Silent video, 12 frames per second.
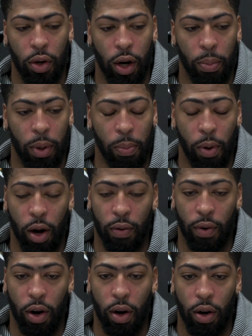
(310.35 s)
They're a big part
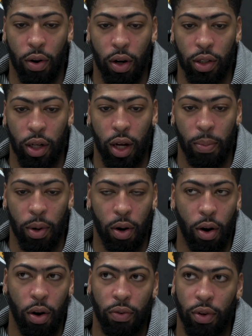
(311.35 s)
of our, our team and
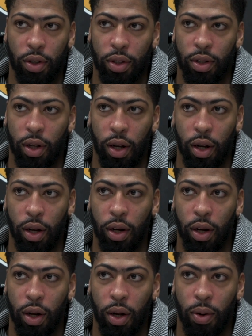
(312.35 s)
our offense, and
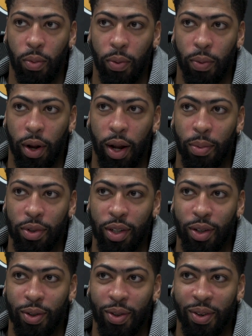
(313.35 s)
when we're able
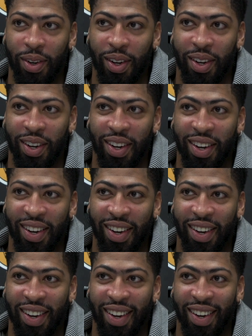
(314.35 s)
to
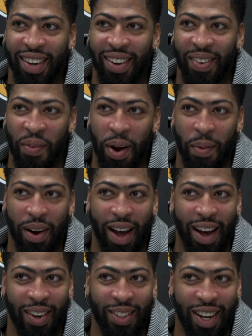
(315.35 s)
when we're able to
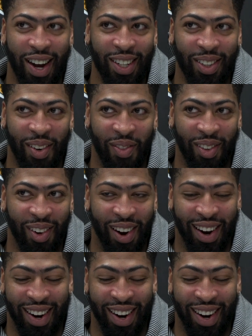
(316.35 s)
have those guys on the floor,